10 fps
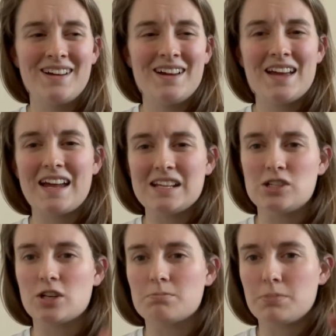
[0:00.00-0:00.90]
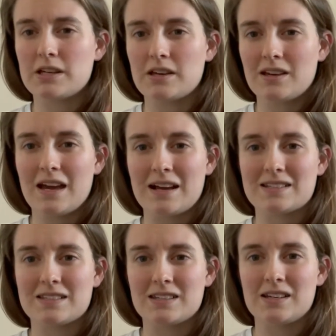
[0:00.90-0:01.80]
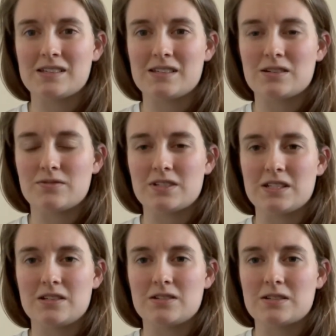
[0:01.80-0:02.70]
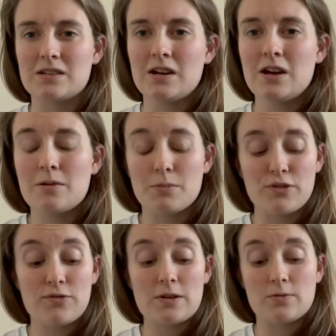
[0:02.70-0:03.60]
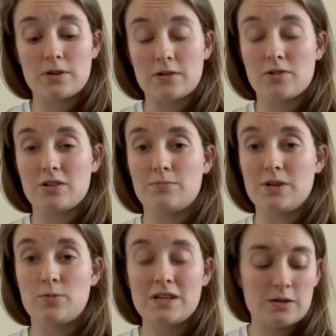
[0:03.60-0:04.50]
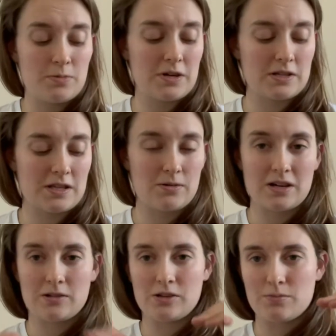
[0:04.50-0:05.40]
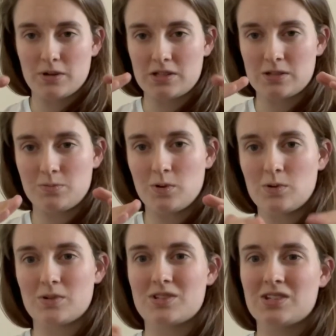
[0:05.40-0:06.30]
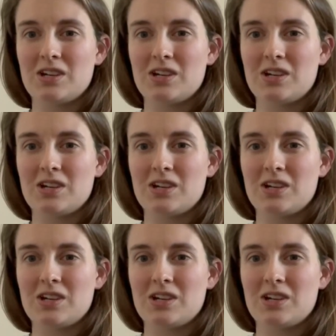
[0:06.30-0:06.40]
any jumping exercises, obviously, because my feet were incredibly weak because they were held up by supports.